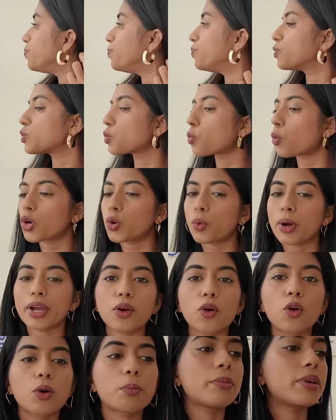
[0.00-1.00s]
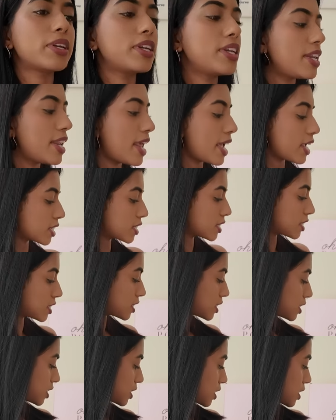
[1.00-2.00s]
Hmm, what do I open
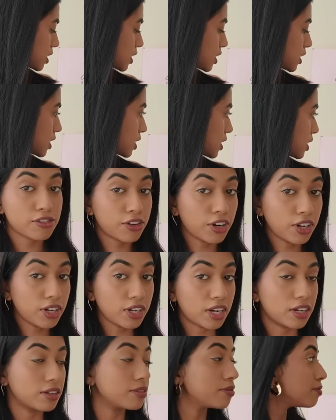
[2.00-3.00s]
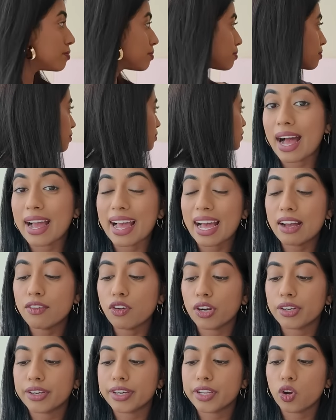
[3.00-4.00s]
next? Furla. I have
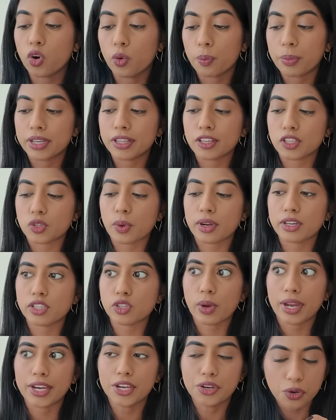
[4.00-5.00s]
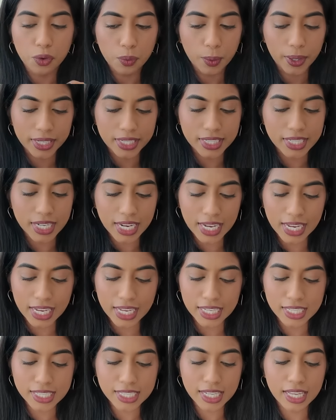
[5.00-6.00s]
already opened this one, so I know what it
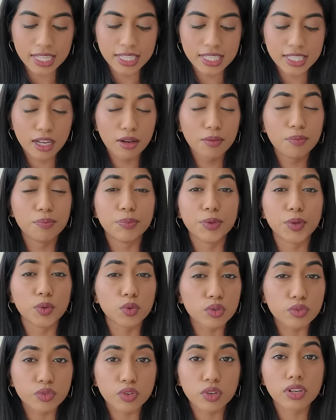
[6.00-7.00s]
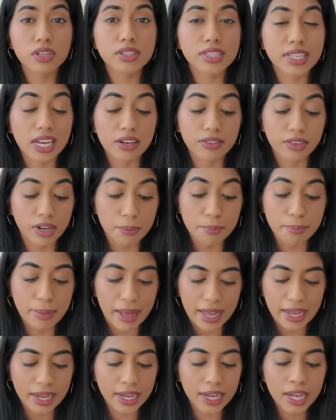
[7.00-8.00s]
is. It's a beautiful silver
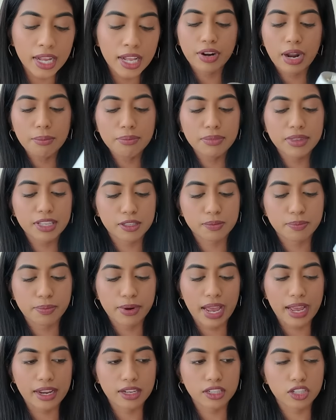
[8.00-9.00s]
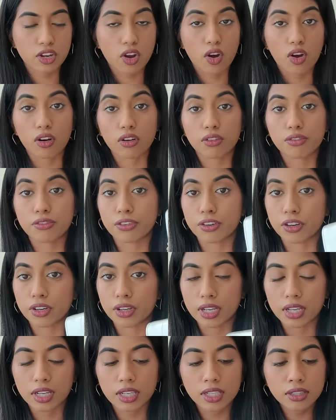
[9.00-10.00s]
bag from this brand called
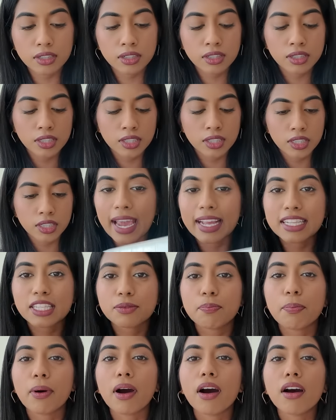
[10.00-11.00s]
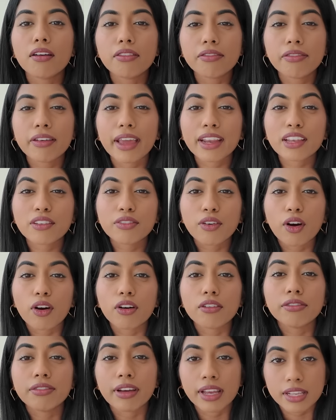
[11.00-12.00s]
Furla. It's perfect
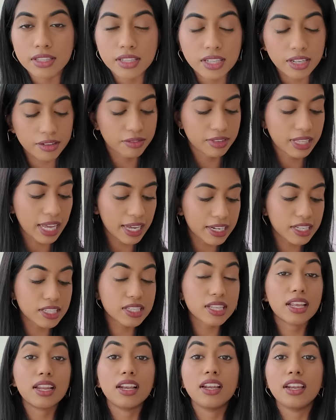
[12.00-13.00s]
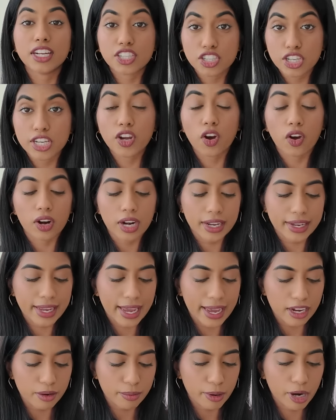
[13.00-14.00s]
for festive. That is literally all I
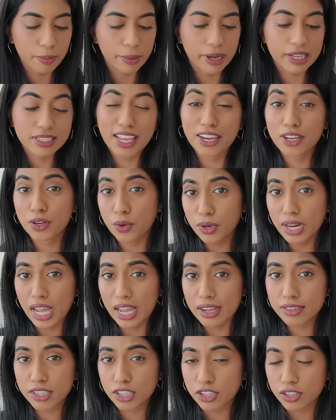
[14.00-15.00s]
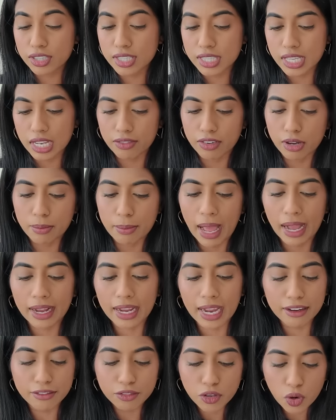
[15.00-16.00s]
care about because I don't have a good silver bag.
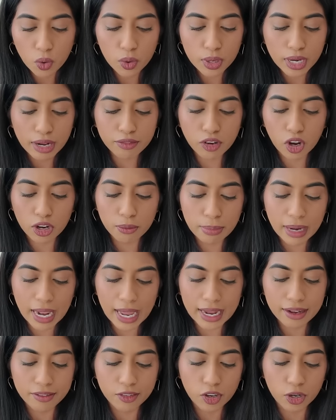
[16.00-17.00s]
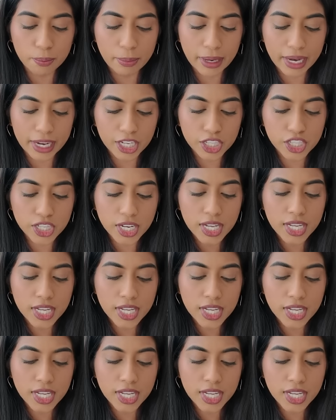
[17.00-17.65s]
I have gold, I've got black, I've got beige.